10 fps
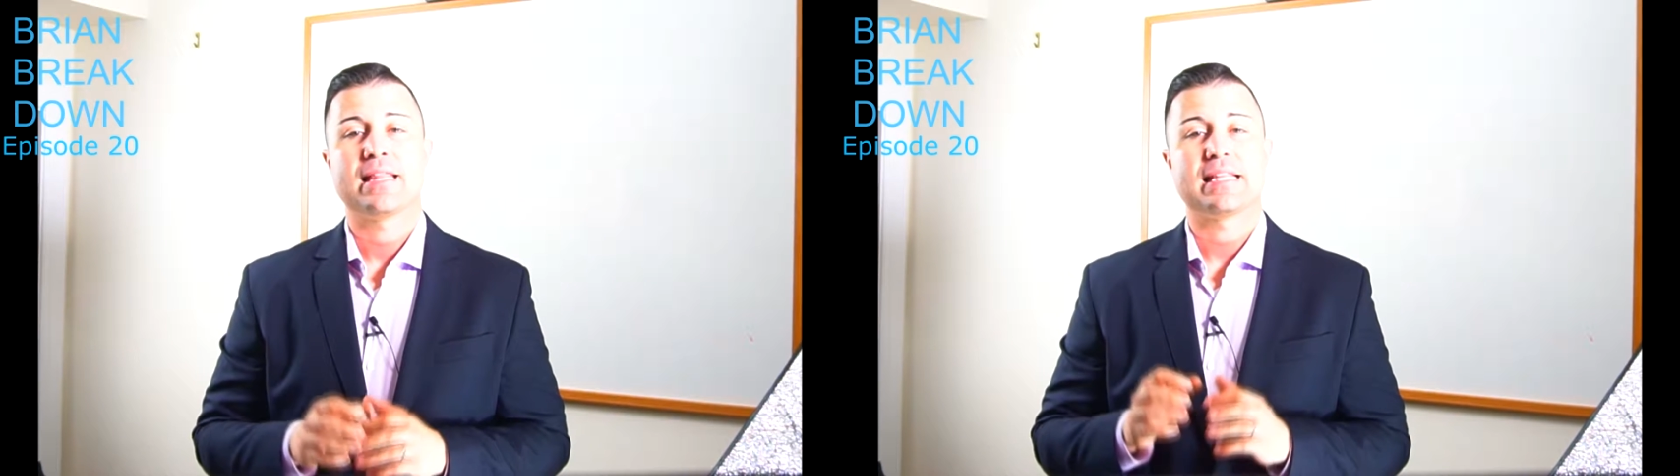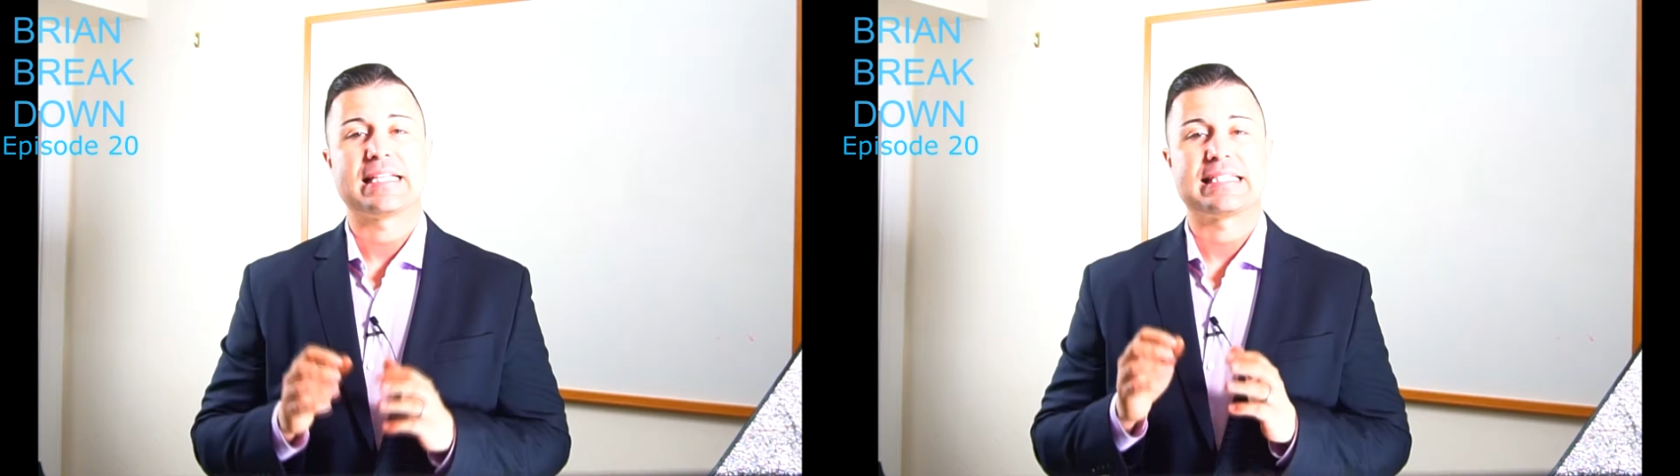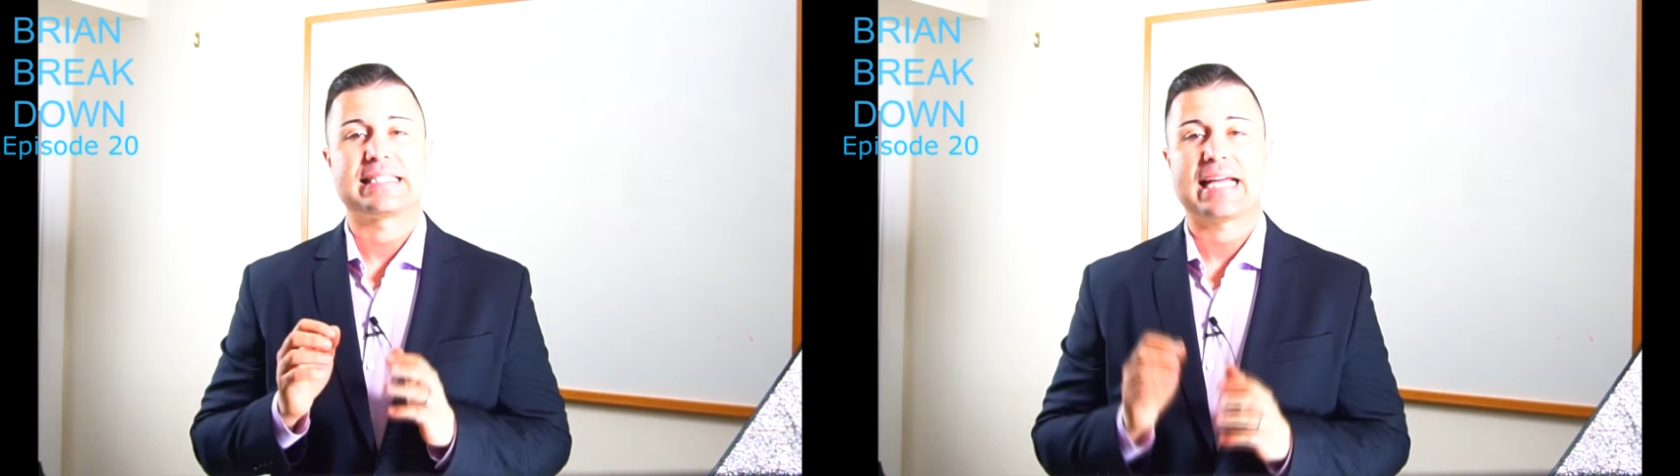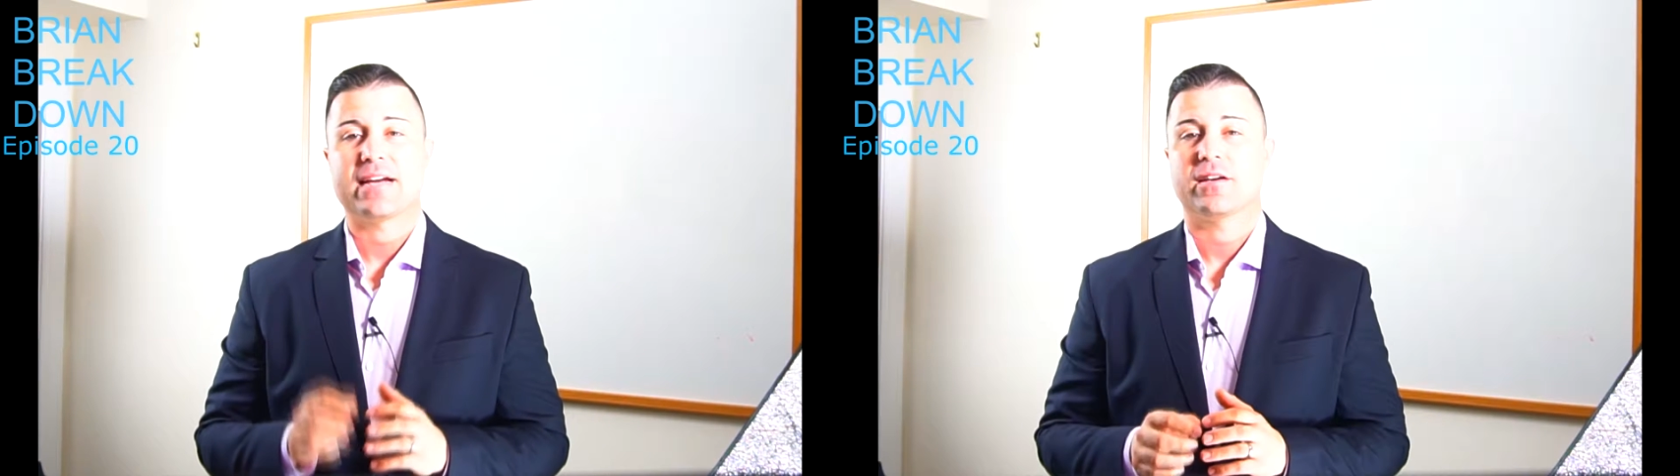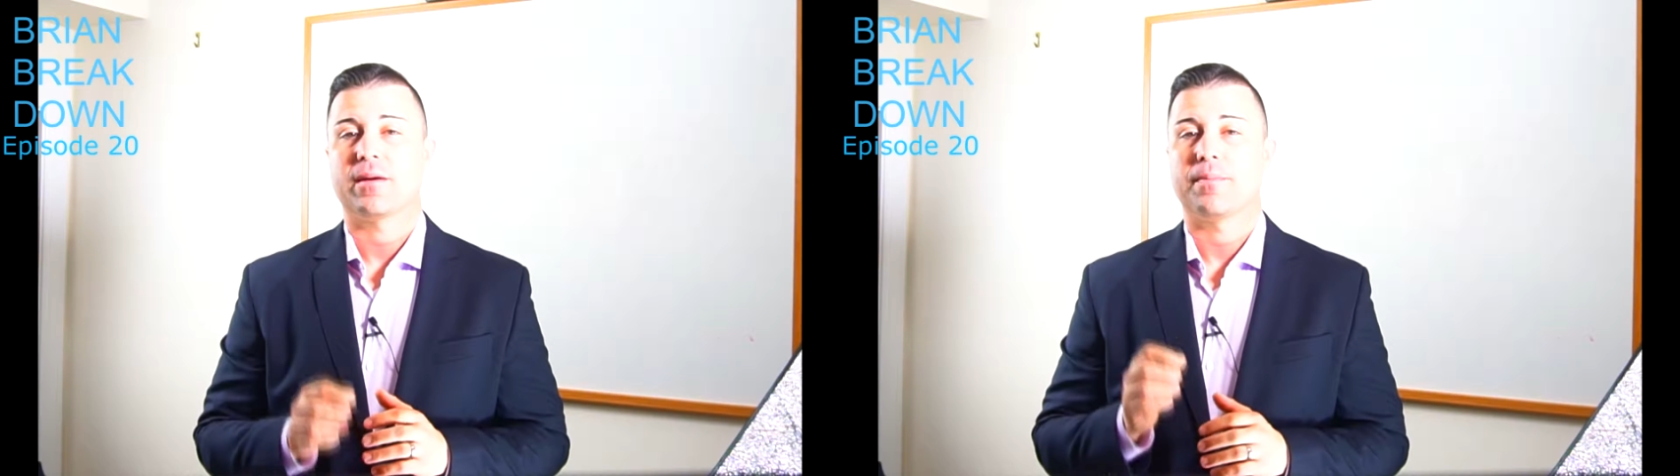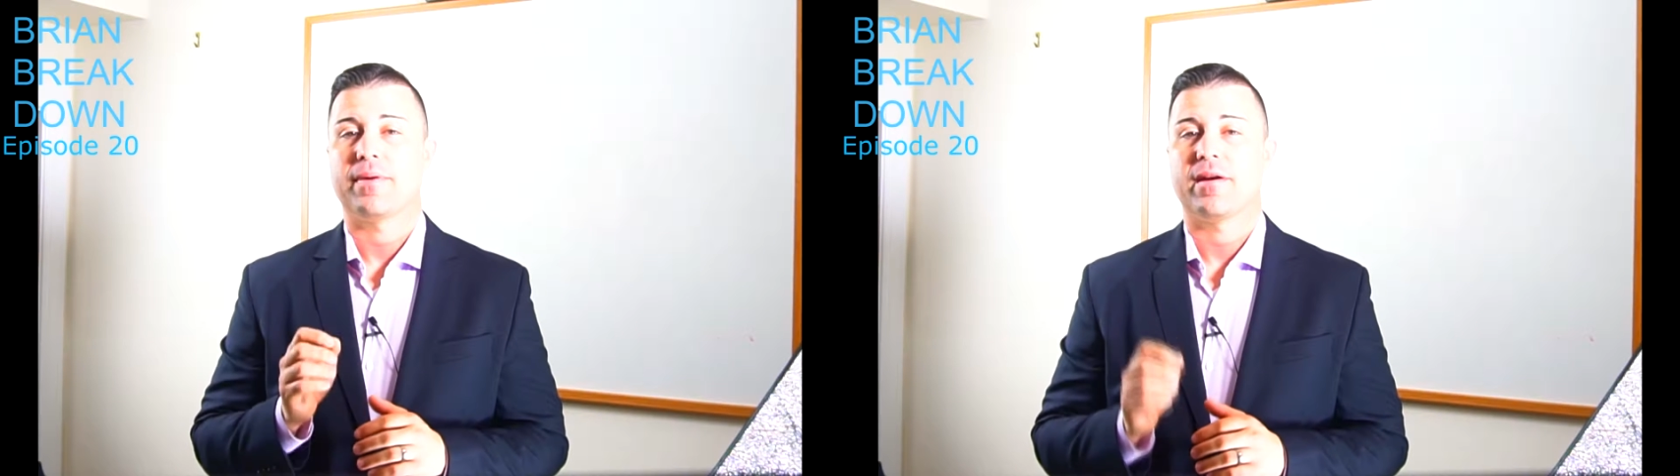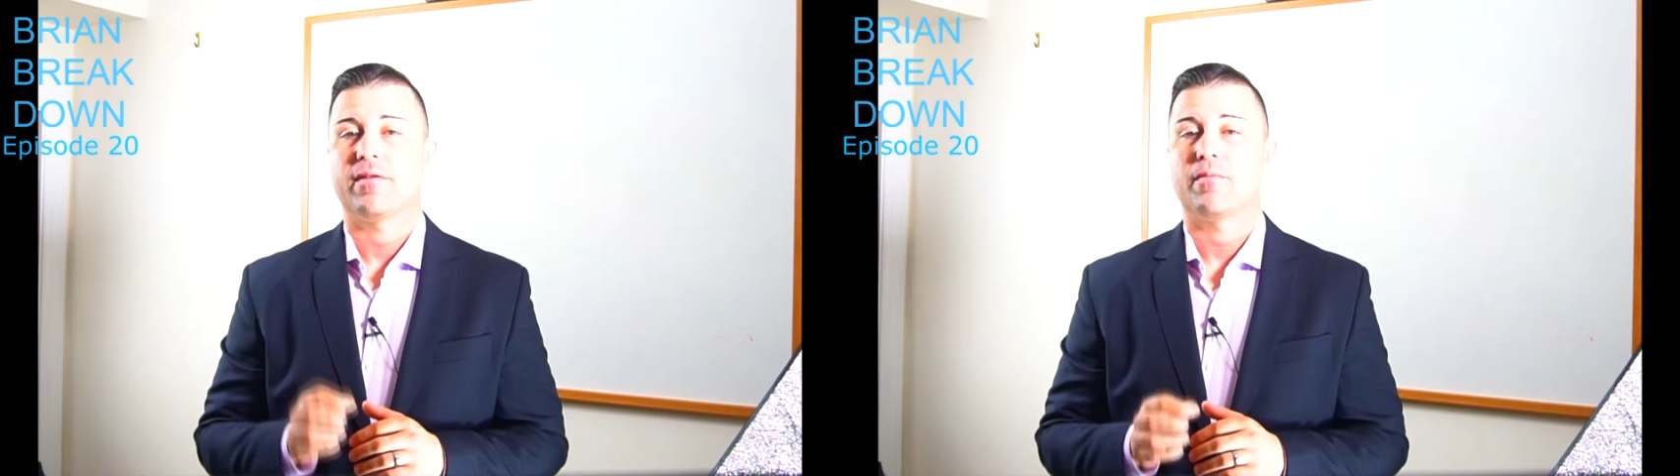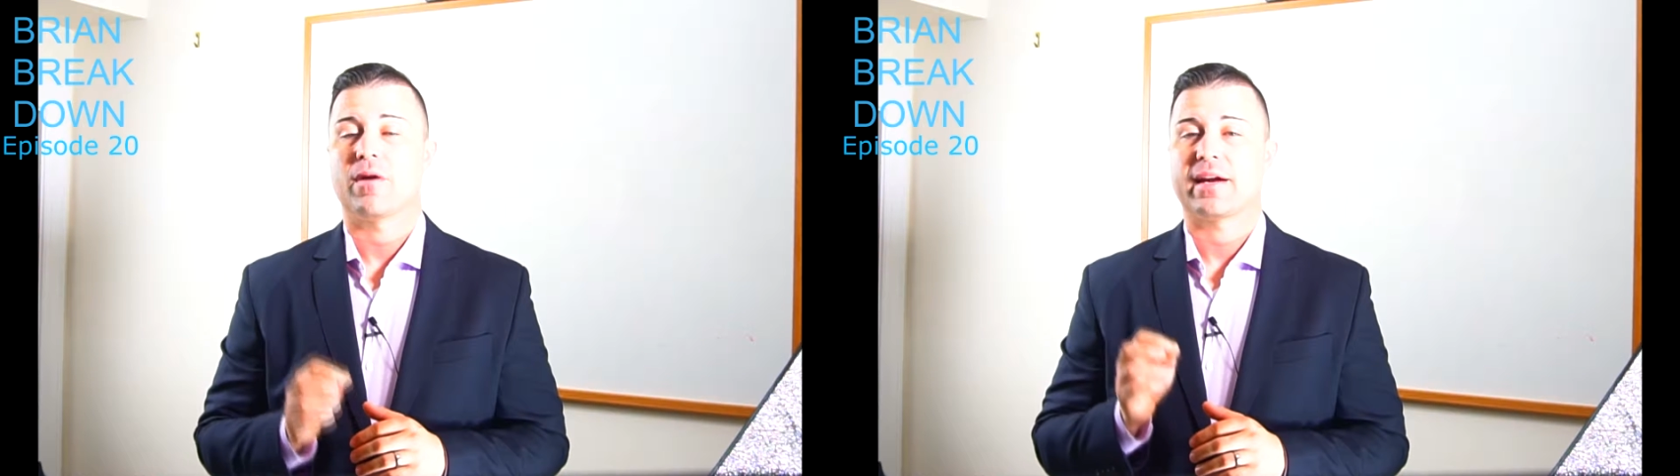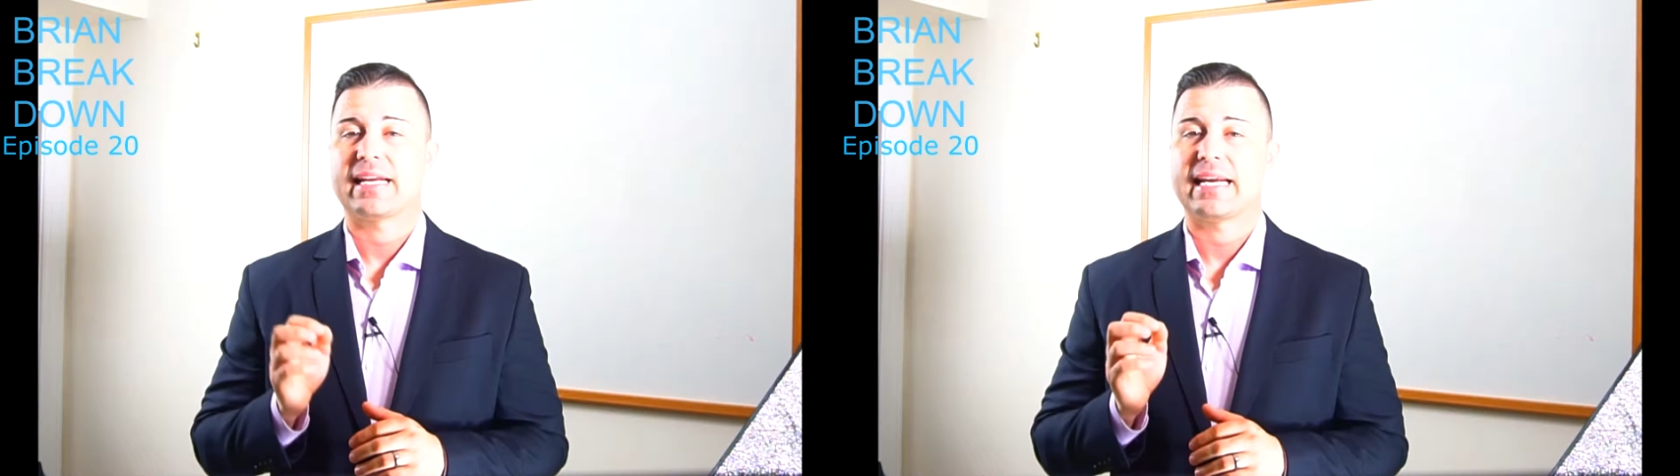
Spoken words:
The standard comparative market